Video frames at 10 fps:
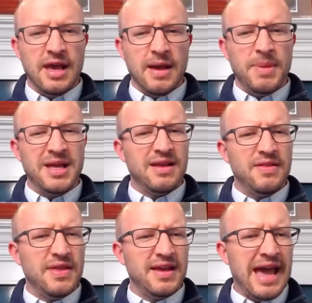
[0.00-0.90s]
But
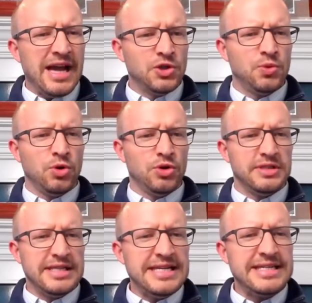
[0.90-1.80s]
the actual
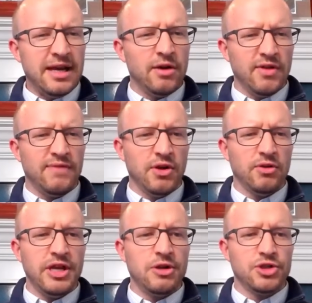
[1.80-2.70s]
details of their
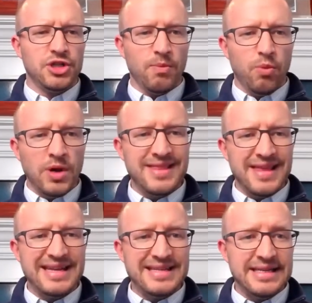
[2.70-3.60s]
leadership, what
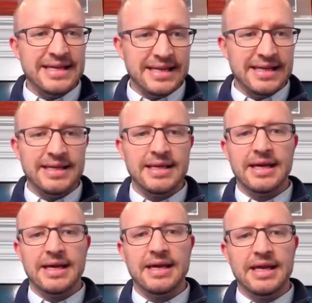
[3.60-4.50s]
they did,
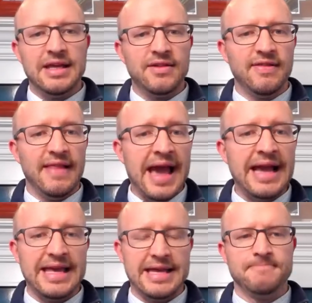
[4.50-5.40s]
is
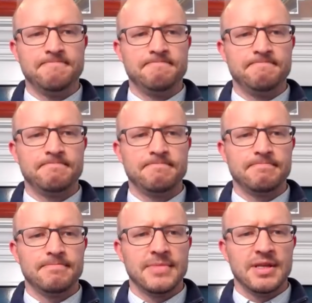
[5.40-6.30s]
lacking.
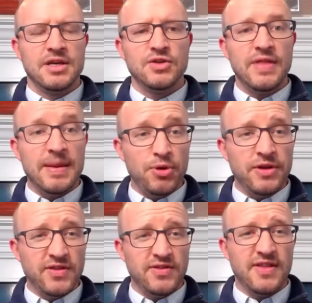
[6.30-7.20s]
So that
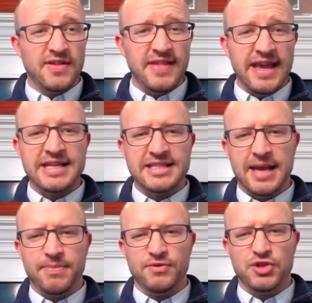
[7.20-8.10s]
brings us to the second
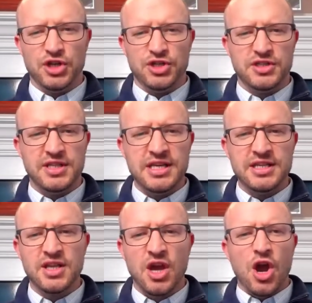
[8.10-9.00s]
type of judges.
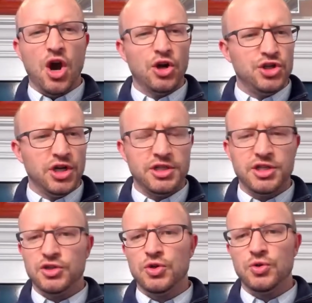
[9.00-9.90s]
These are
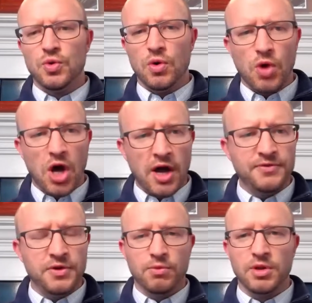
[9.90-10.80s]
judges who
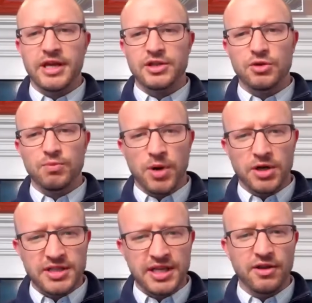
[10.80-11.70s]
often relate to
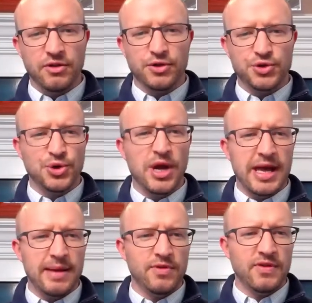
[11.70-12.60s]
particular
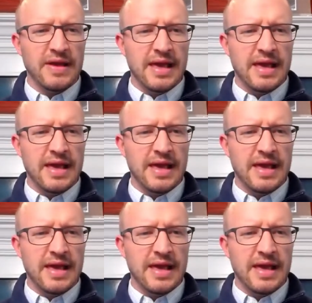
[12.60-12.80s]
tribes.